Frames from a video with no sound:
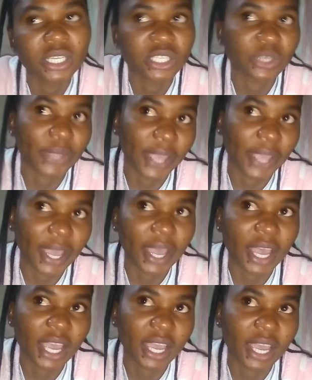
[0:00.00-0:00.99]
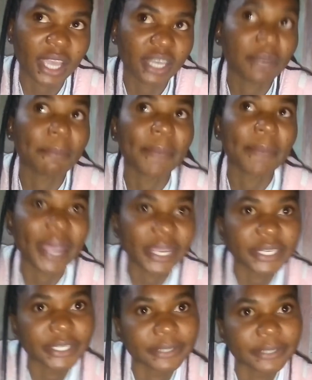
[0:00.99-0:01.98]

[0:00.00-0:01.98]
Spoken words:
So yeah, I didn't mind.